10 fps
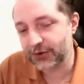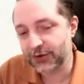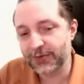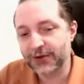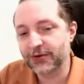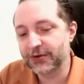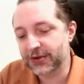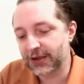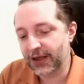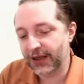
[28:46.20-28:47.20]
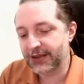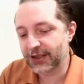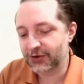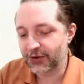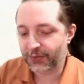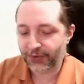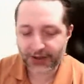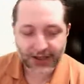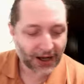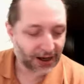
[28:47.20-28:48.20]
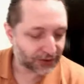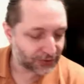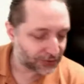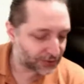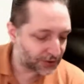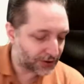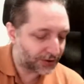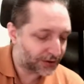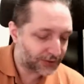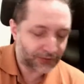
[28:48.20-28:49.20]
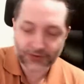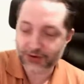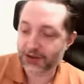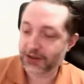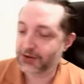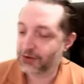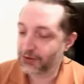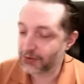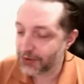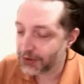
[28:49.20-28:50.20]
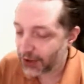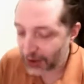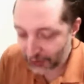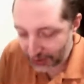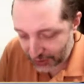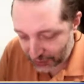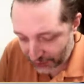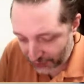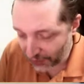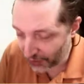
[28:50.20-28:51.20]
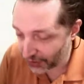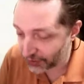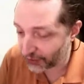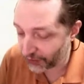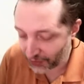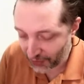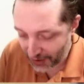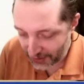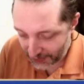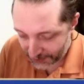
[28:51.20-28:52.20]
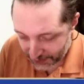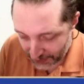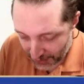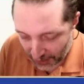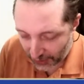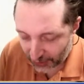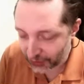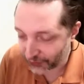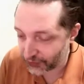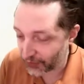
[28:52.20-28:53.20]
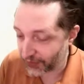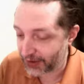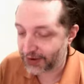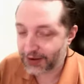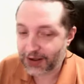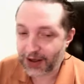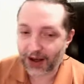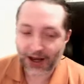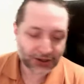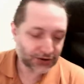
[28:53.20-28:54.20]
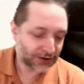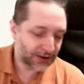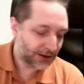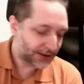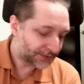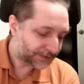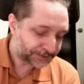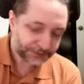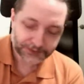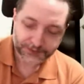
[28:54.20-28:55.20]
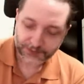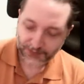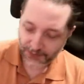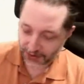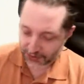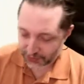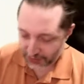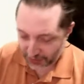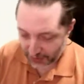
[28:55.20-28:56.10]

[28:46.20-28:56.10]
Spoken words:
turn on Rosetta Thorn. You need to have a lot of aura, action card. So this is a very, very good card.